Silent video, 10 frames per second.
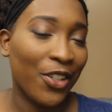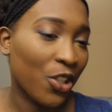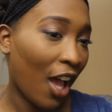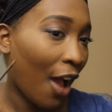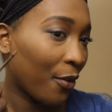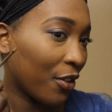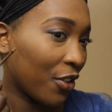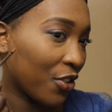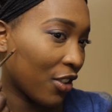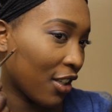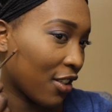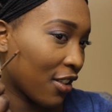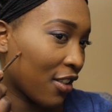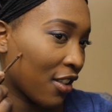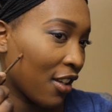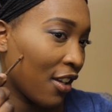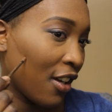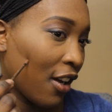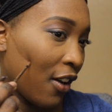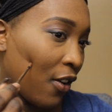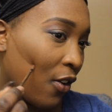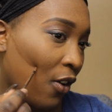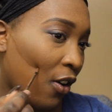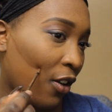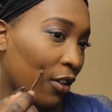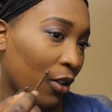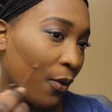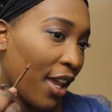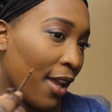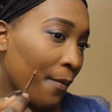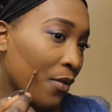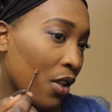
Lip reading: So I would usually just go all the way,